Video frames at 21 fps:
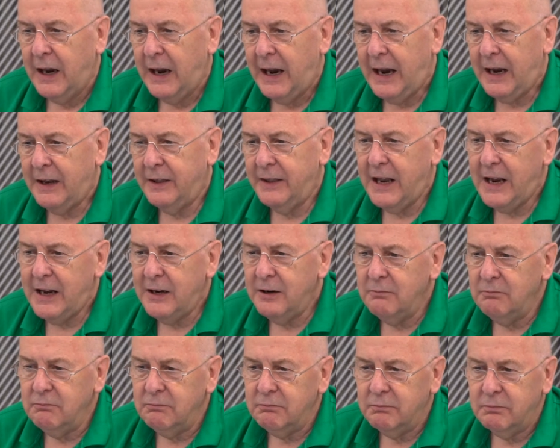And
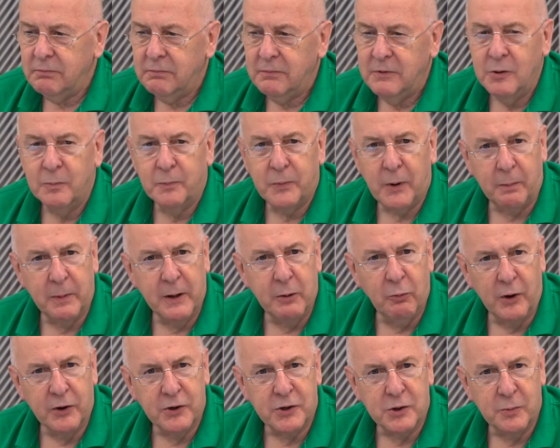then you probably
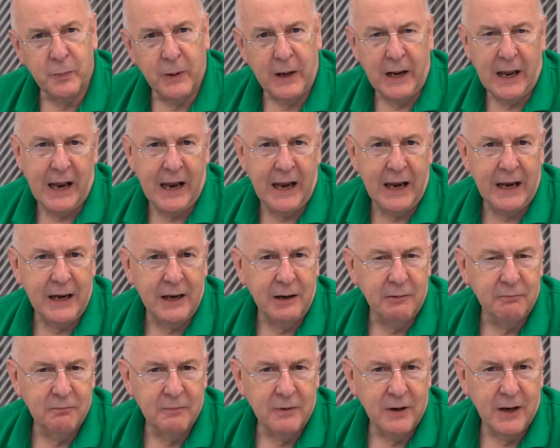want to play
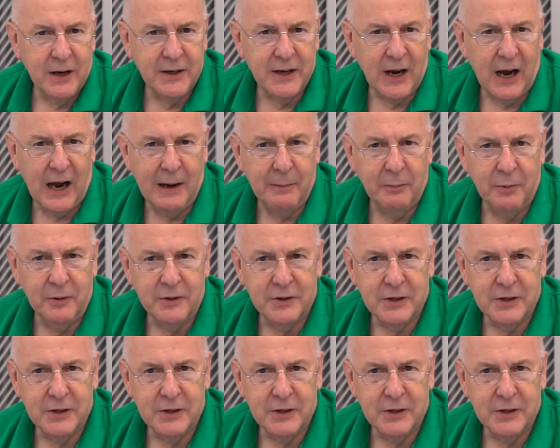a diamond